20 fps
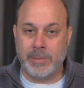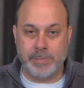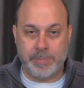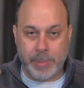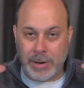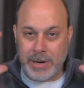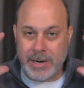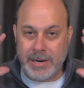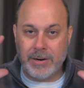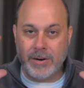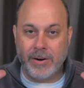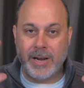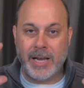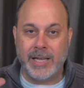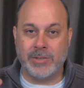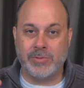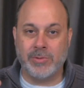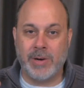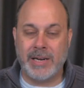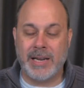Put it in our
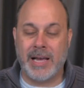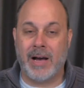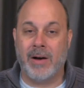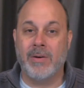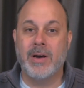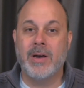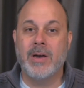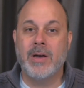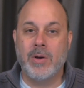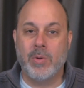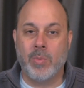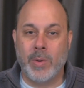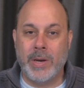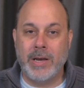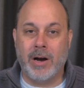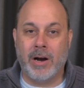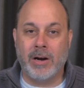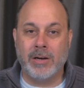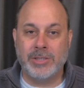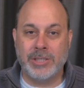heads right now. We
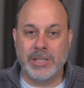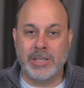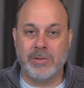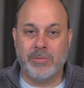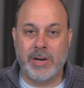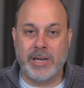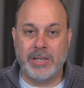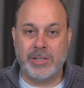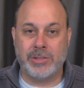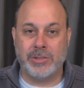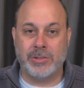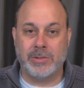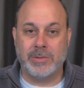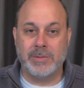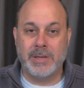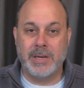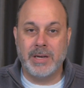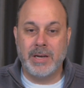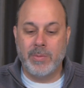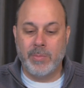are generational.
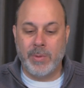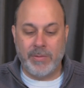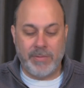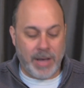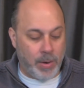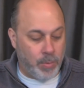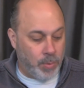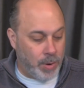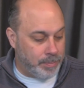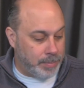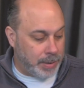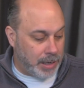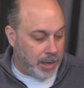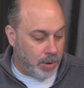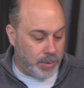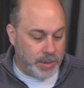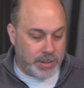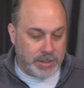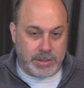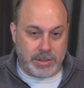We've got one
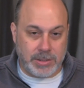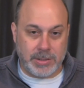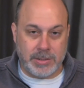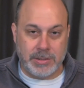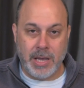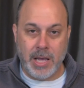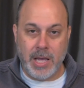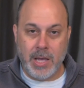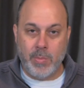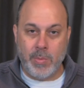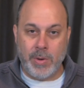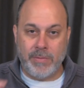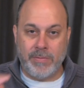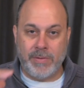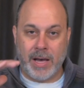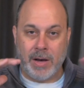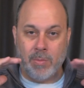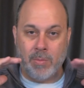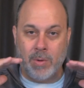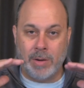below us, we've
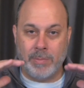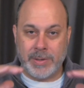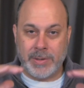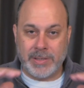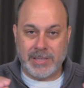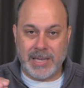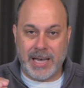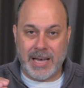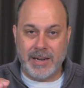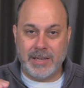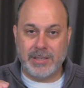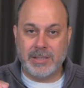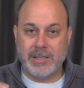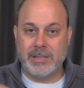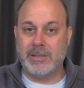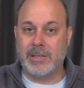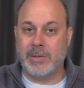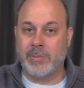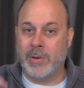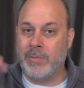got one beside
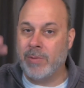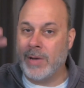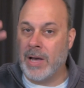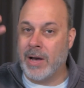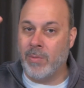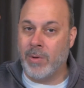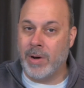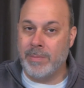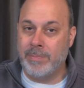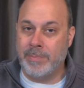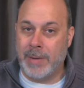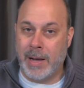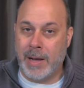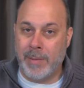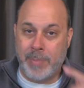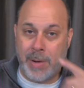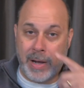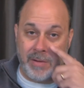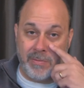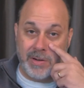us, and we've got one
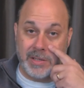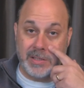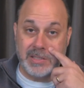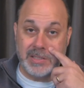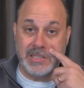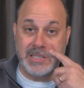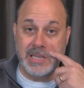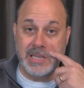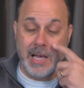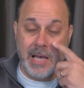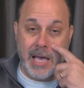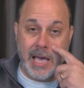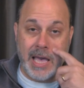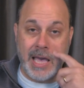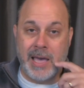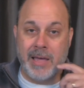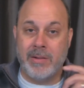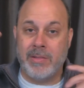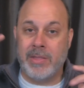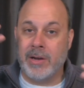above us.
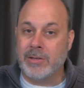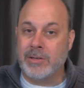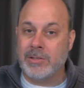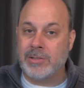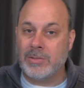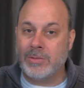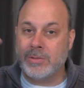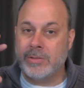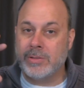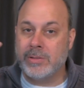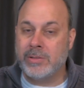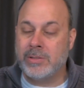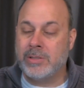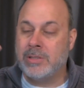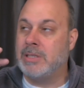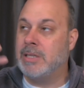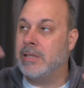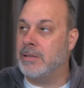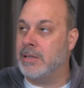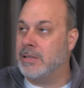And there's
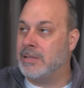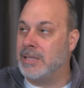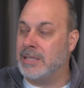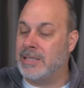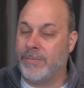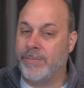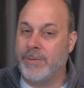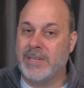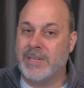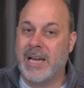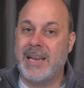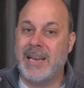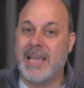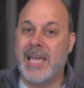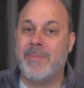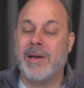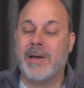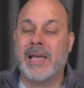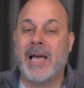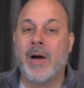the, the, different
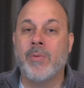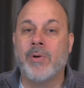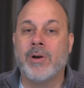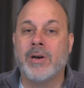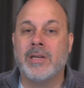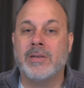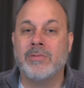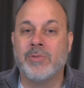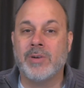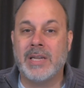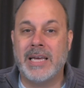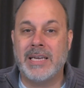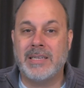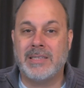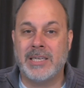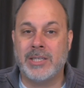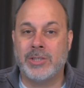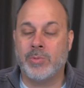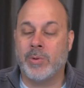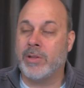dynamic how we're going to relate to
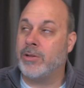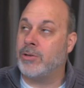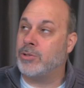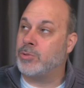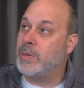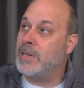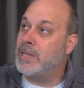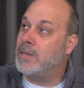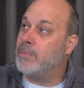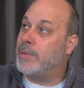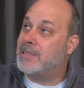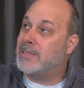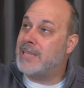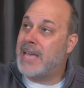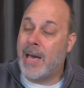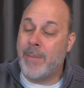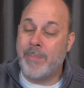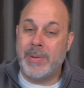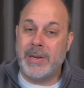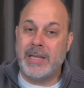each one of those. We need to be
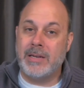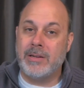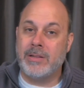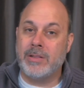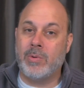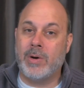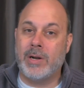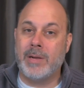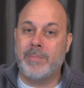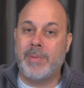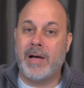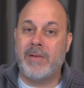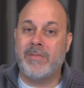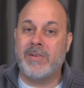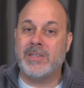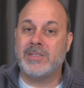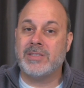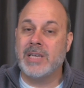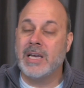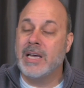tapping into the one above
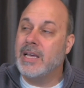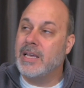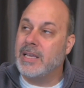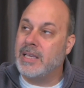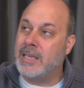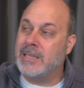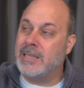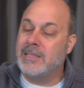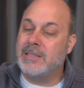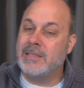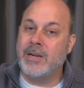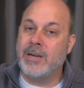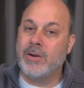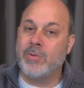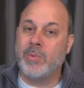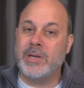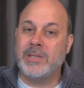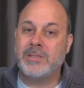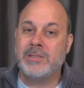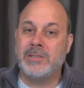us, getting their
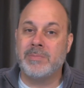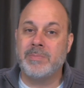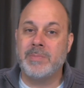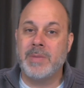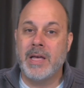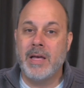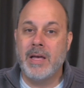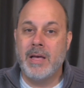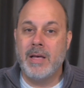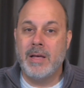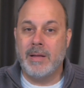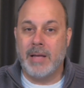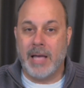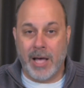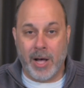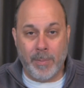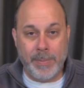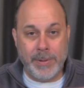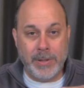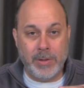wisdom,
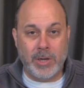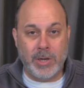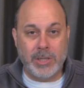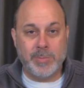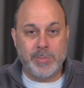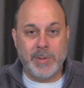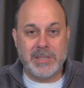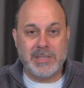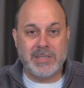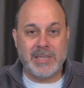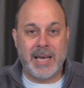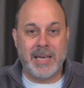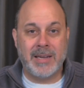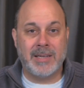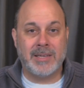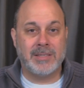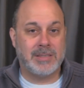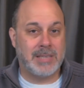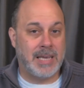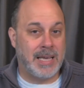helping the ones beside
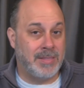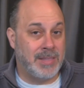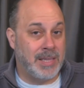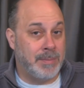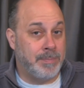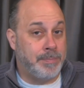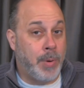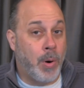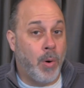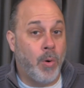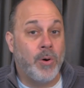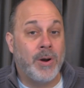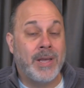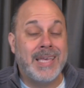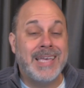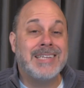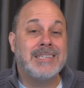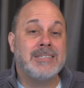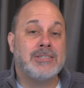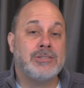us and then pouring
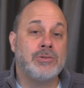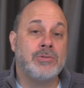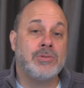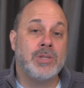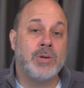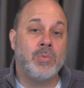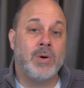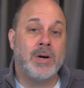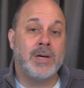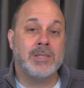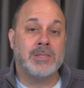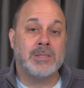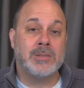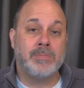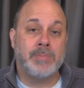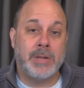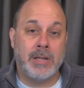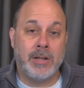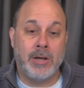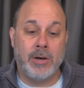into the ones
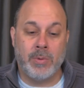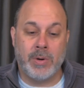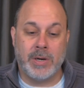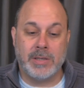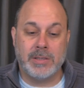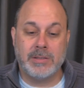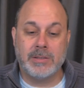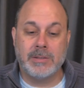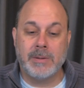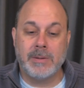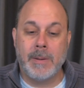below us.